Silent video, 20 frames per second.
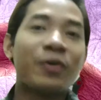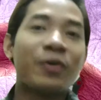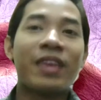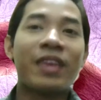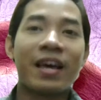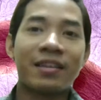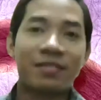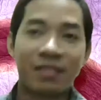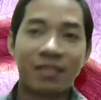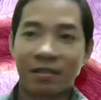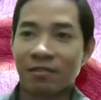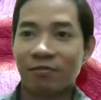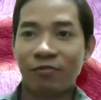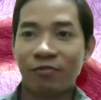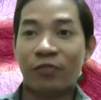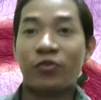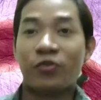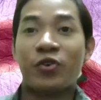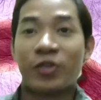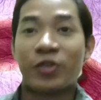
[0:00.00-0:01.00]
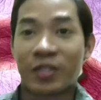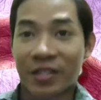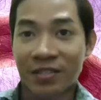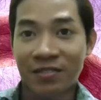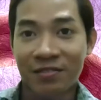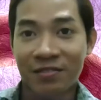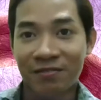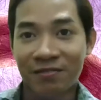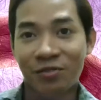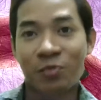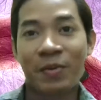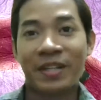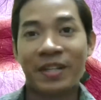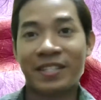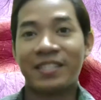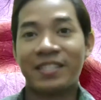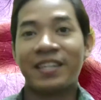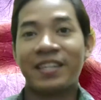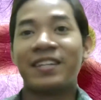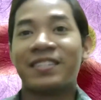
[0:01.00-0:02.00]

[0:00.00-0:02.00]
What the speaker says: that's for food to make dessert.